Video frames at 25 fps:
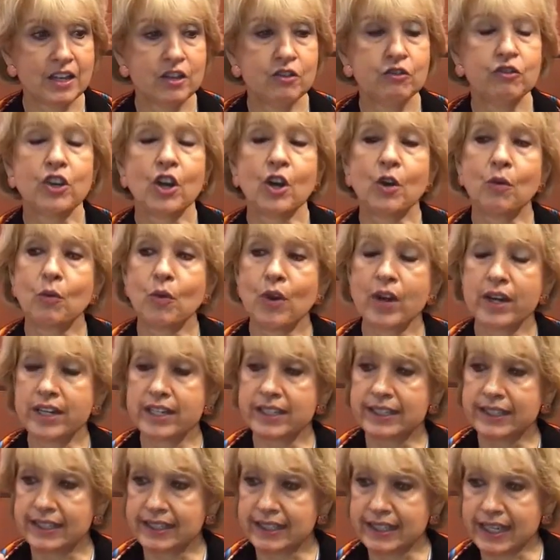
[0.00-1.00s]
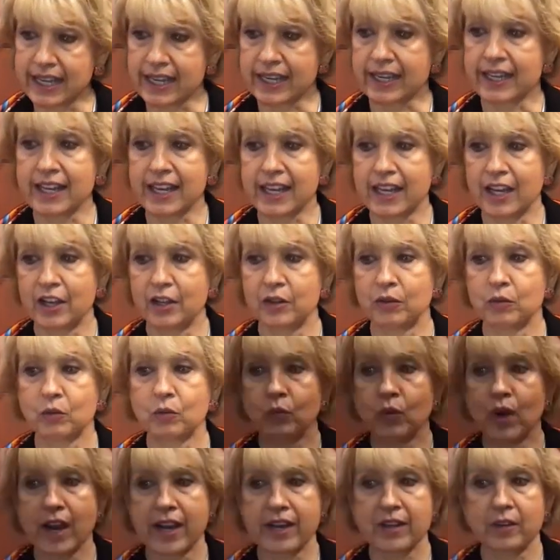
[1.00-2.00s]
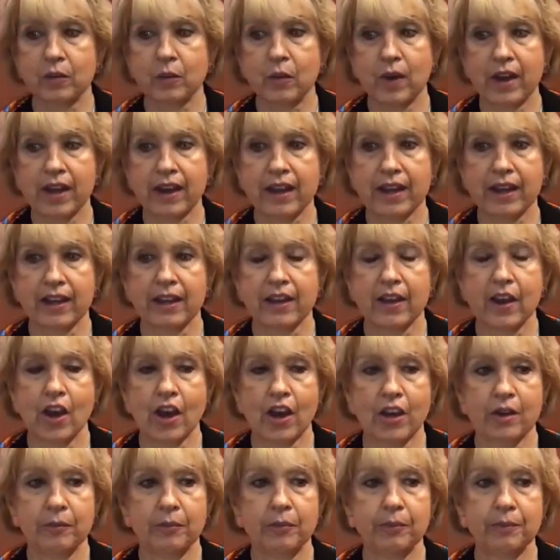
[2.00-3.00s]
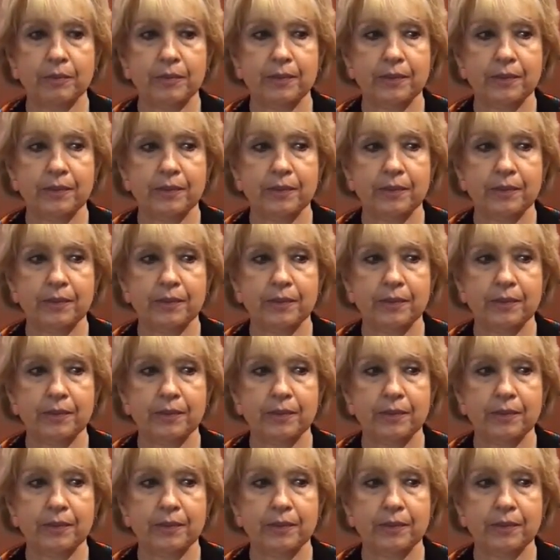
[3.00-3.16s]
you don't want to zing in right away on